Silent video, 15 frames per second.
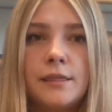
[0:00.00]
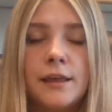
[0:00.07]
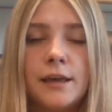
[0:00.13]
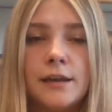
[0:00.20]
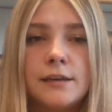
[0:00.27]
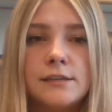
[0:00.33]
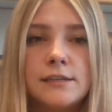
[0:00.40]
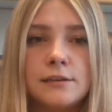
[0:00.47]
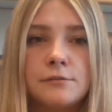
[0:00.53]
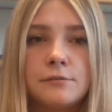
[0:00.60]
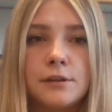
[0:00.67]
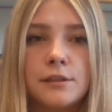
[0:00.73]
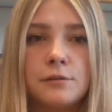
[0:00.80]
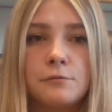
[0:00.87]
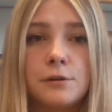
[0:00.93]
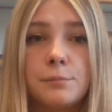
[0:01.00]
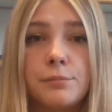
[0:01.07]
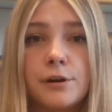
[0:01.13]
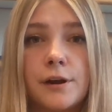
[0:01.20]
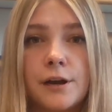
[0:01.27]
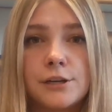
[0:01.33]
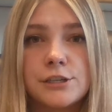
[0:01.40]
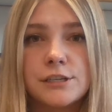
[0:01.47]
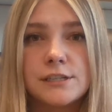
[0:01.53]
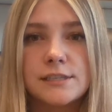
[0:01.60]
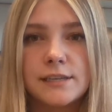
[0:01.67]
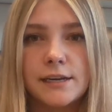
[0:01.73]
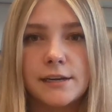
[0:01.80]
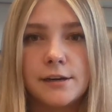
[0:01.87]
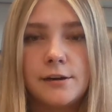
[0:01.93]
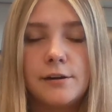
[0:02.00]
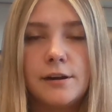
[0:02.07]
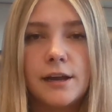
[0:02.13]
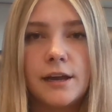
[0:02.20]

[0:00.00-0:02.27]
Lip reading: then deal with the repercussions later,